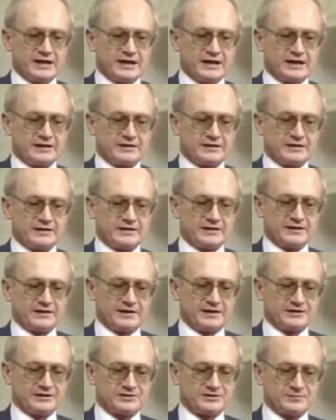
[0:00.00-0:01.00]
Uh,
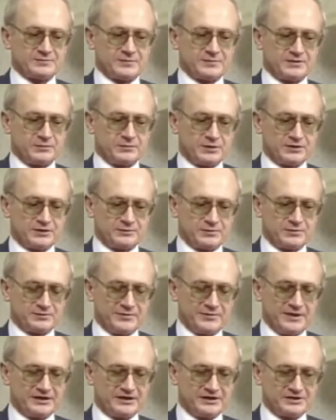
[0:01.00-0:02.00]
it's, what,
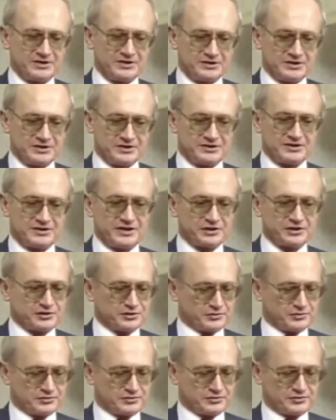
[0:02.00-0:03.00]
what matters is
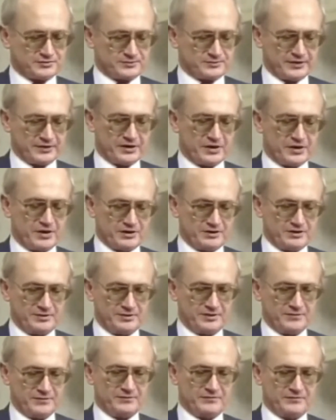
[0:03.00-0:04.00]
essentials
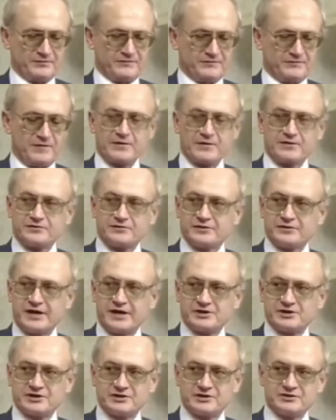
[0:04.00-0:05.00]
economy, foreign
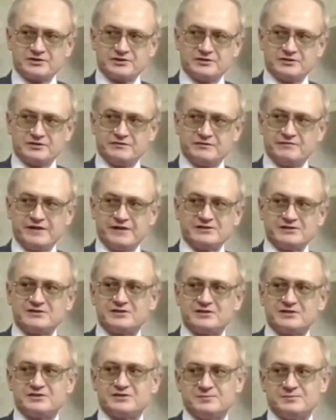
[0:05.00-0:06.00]
relations,
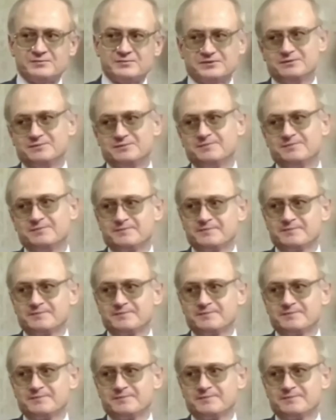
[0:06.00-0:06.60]
defense systems.